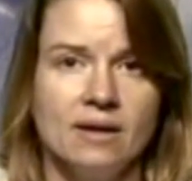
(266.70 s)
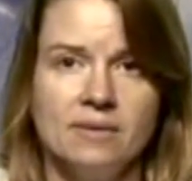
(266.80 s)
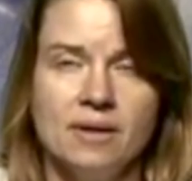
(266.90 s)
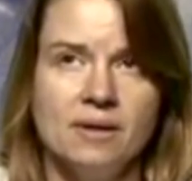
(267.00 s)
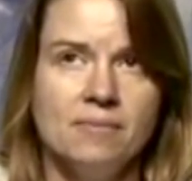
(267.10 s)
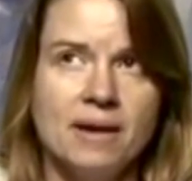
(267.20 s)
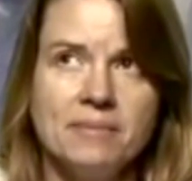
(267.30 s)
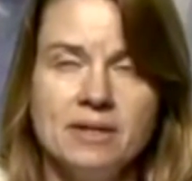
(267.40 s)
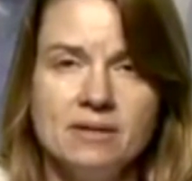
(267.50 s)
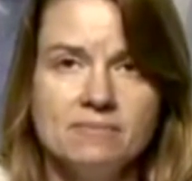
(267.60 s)
it
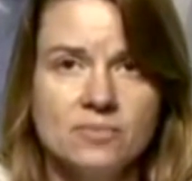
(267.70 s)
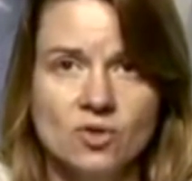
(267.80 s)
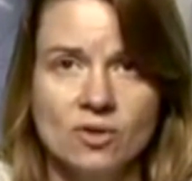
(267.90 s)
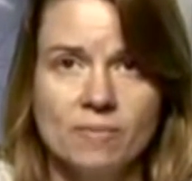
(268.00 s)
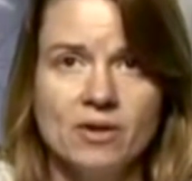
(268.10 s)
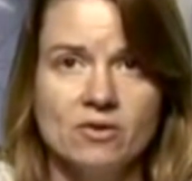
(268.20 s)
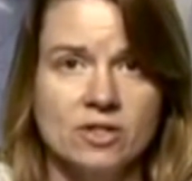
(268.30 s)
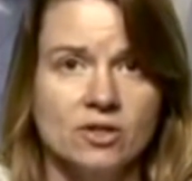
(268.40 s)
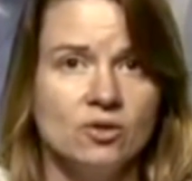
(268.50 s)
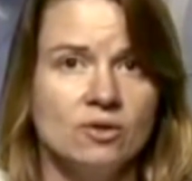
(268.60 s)
might be certain
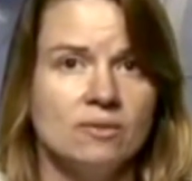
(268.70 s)
appearance, like